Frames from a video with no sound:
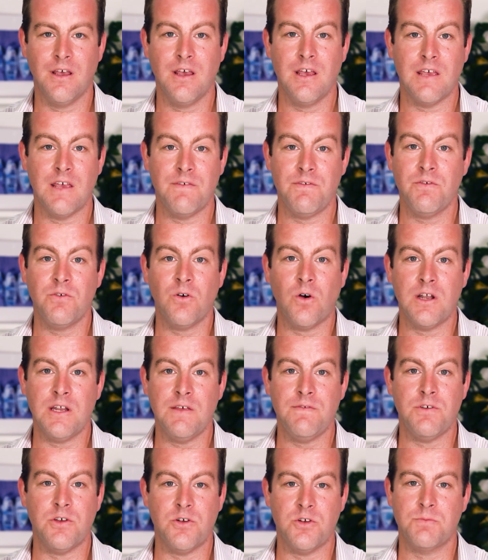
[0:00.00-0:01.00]
If you've got any
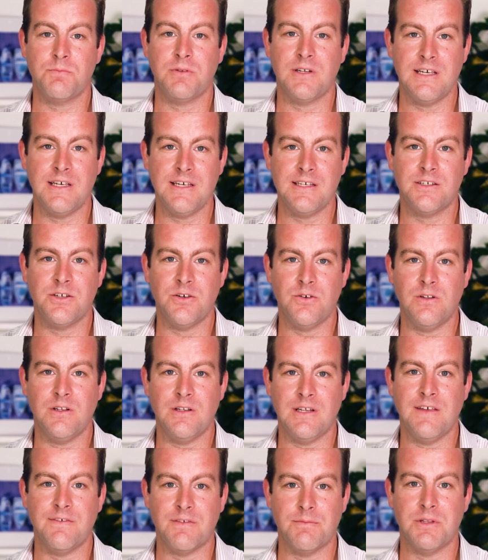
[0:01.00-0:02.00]
views, please do
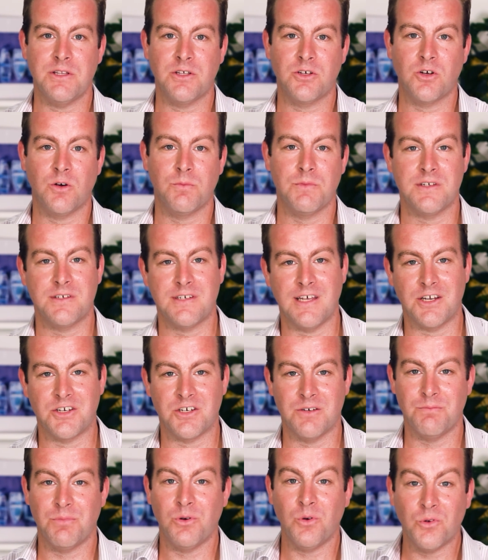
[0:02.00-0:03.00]
leave them in the comments
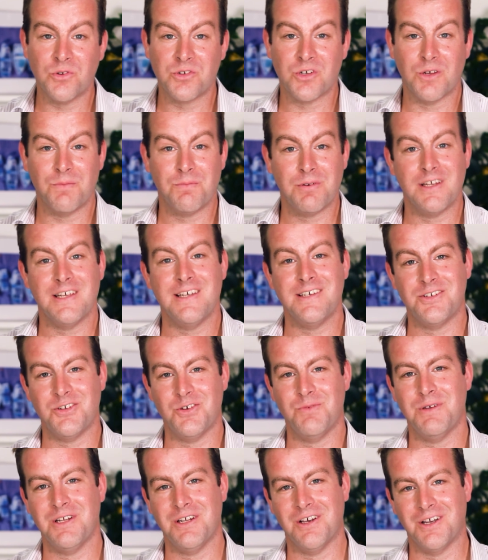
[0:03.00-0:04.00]
section, but also please do
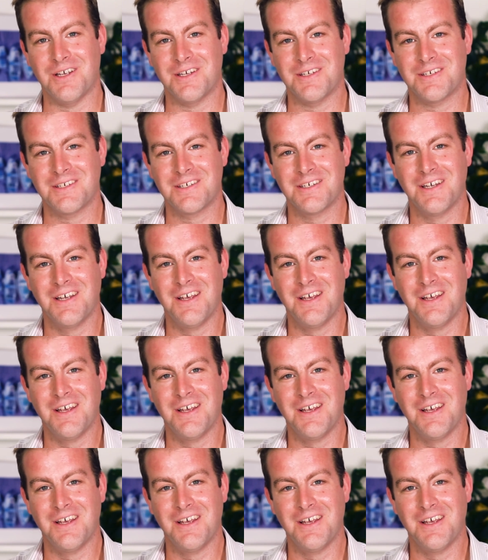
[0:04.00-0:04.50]
be nice.